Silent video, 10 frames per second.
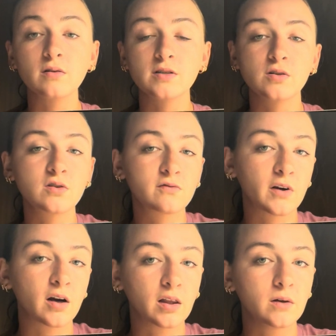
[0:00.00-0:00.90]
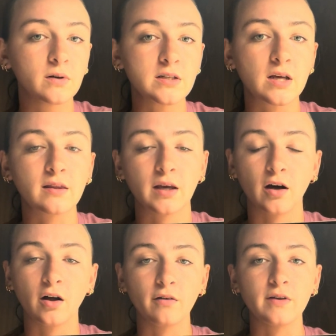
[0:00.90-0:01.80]
So this is fairly recent that
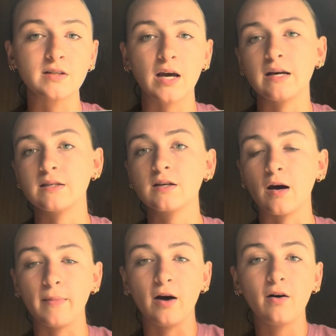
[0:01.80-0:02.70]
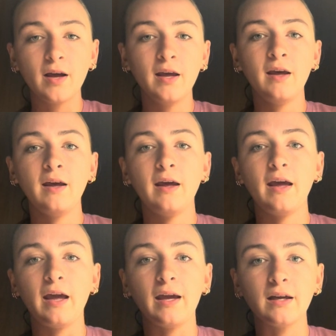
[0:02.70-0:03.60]
all of this has come out.
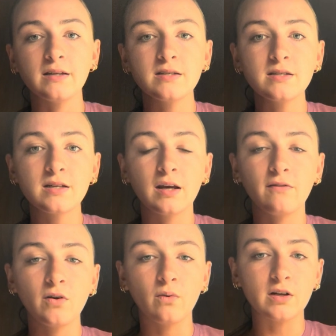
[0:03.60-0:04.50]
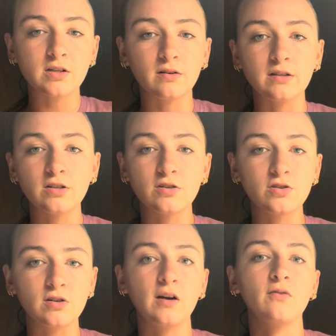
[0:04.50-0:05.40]
And if you want to, this is
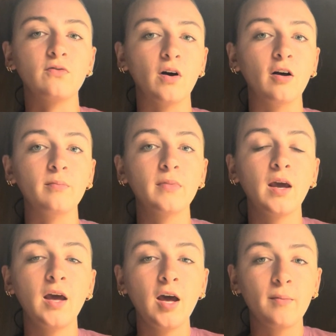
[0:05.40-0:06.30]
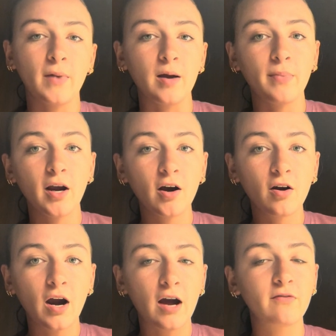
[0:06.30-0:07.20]
straight from my
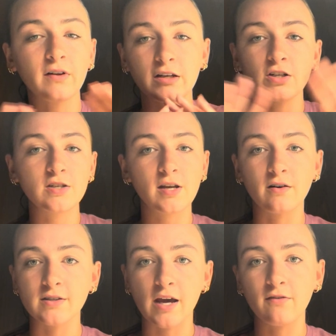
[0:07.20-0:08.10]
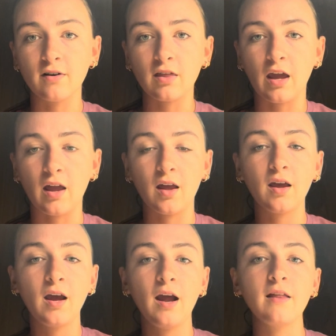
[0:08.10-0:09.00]
paragraph and just tells everything
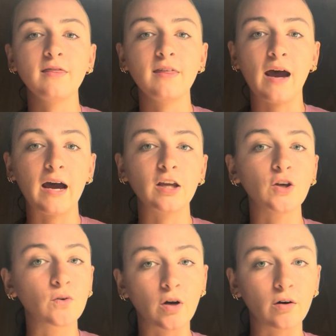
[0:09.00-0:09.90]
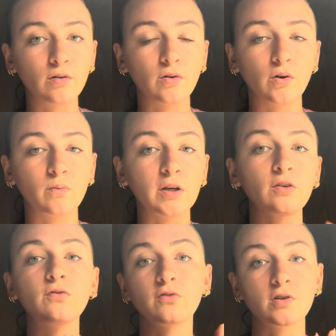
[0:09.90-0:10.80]
that you go through when
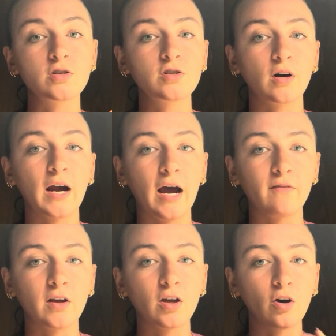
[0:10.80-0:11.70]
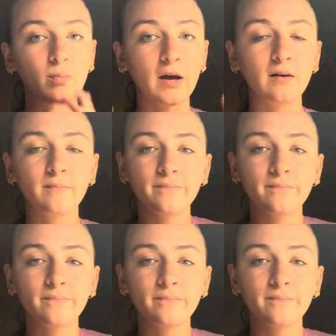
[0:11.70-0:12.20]
you first start having COPED.